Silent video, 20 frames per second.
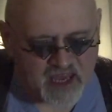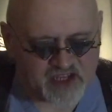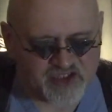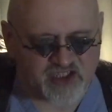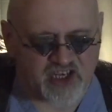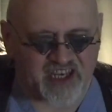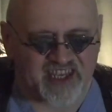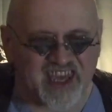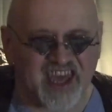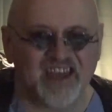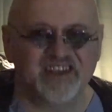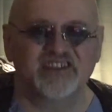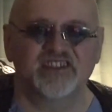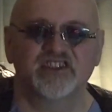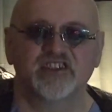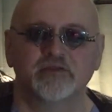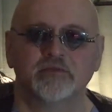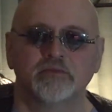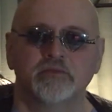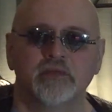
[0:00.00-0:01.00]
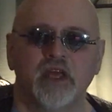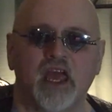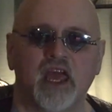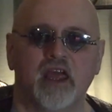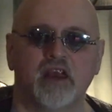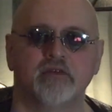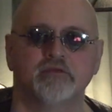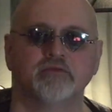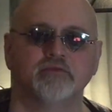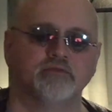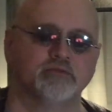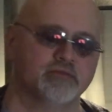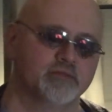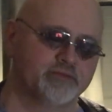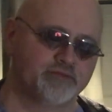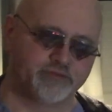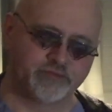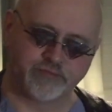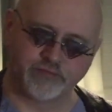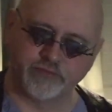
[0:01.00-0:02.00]
had gigantism and
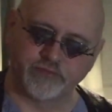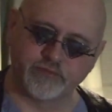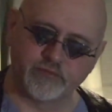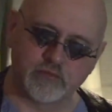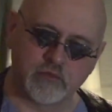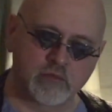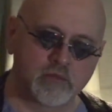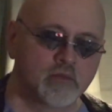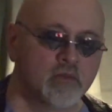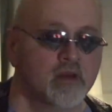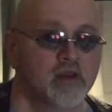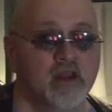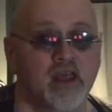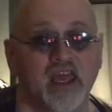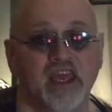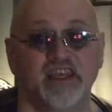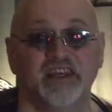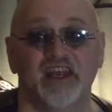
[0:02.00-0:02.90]
he